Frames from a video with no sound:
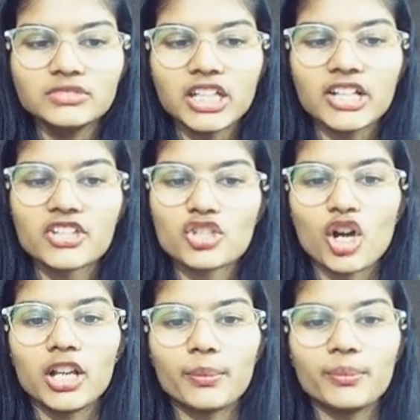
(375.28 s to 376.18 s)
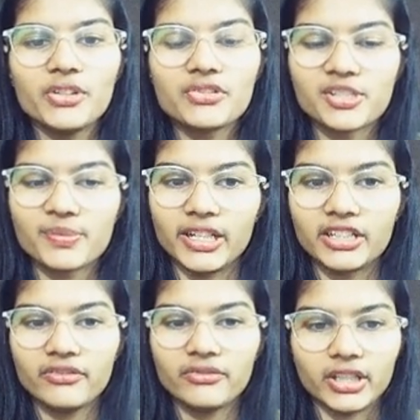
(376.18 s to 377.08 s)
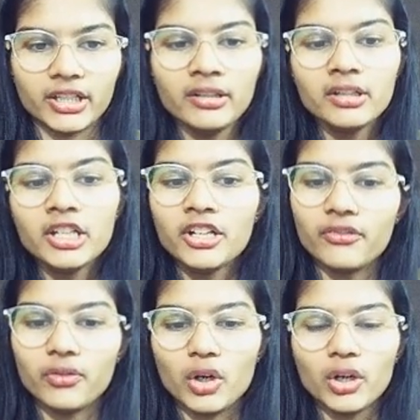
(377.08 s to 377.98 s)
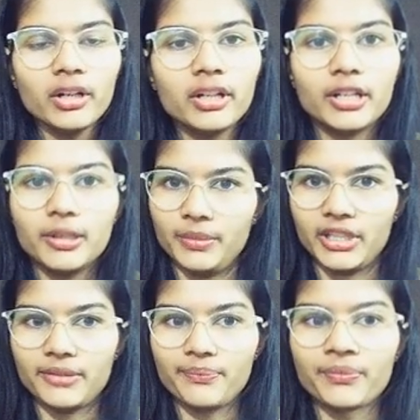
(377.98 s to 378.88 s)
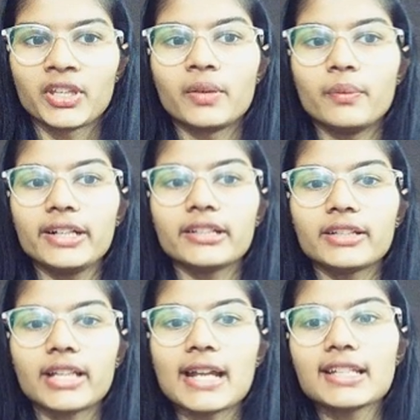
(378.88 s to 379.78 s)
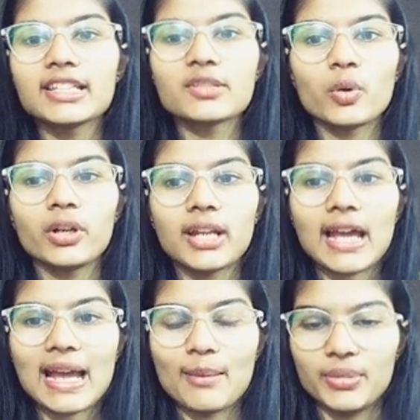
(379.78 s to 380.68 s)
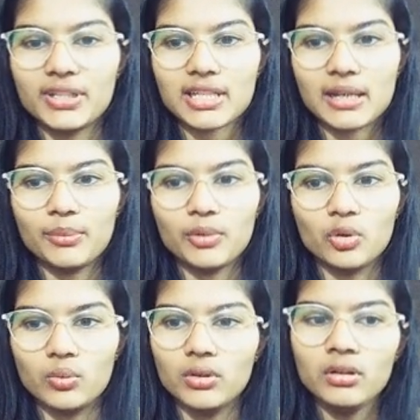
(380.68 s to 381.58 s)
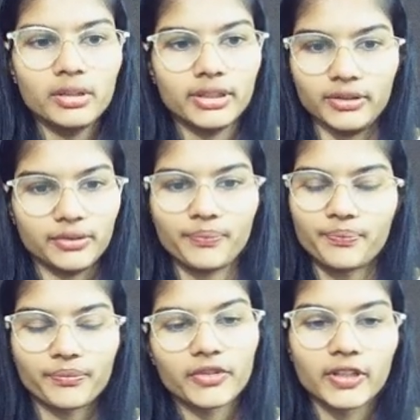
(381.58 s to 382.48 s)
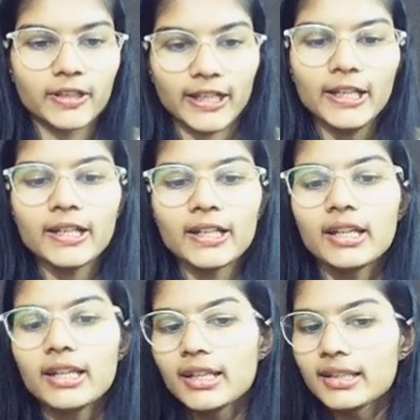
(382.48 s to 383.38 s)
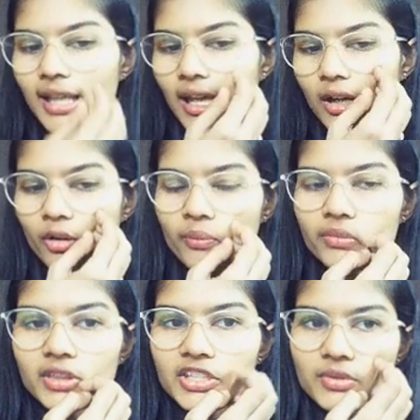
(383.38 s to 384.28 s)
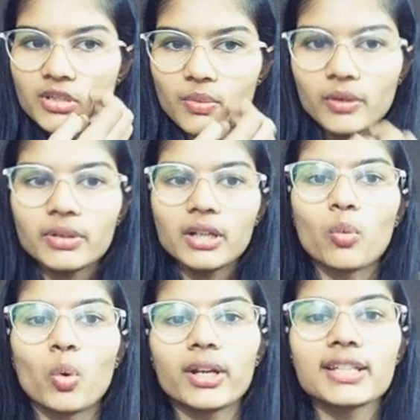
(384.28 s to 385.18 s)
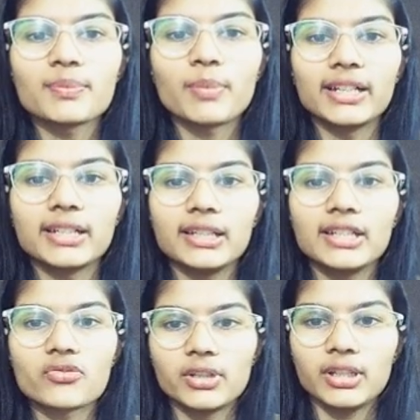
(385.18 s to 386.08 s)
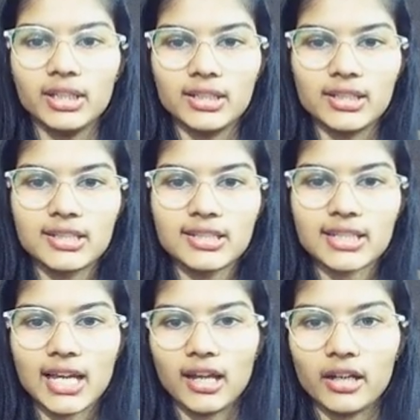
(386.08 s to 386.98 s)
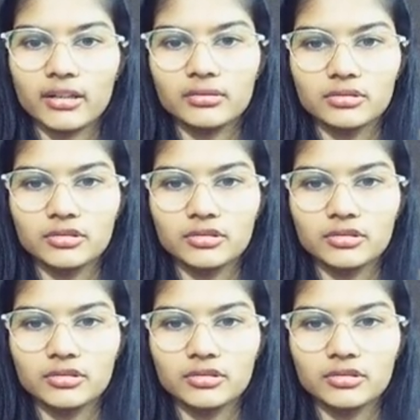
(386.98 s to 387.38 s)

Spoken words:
install up this respective thing for me, right? Now that is what happens up over here, right? Now this was about that what is binary tree is, and